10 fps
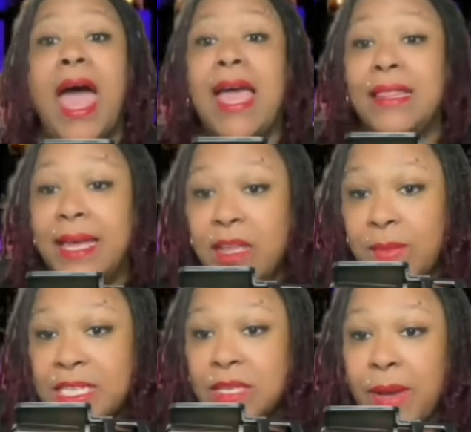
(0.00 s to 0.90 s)
I let
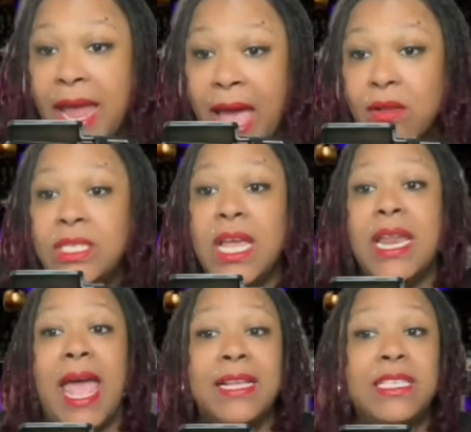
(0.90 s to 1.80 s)
him into my house
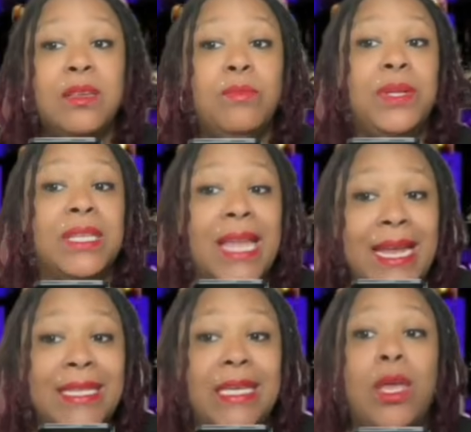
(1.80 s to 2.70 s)
and asked him
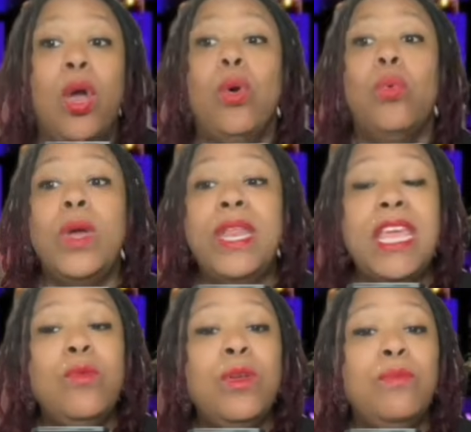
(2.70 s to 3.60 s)
politely when
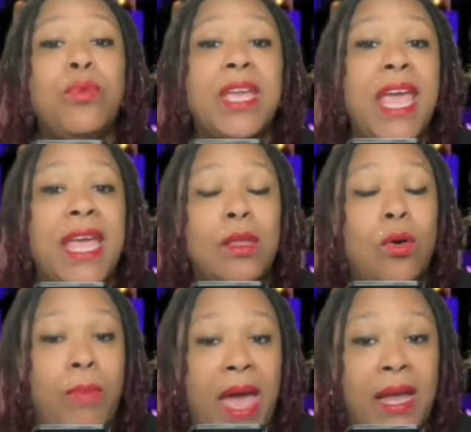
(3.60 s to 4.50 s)
he would bring
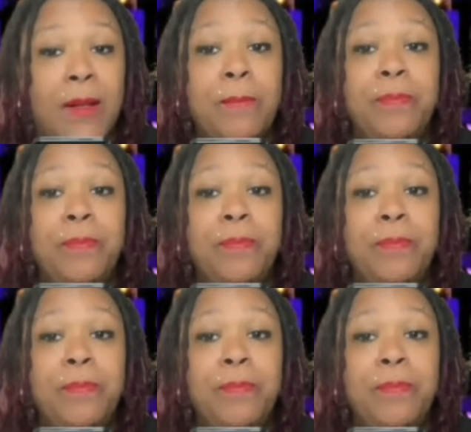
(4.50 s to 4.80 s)
Halo back.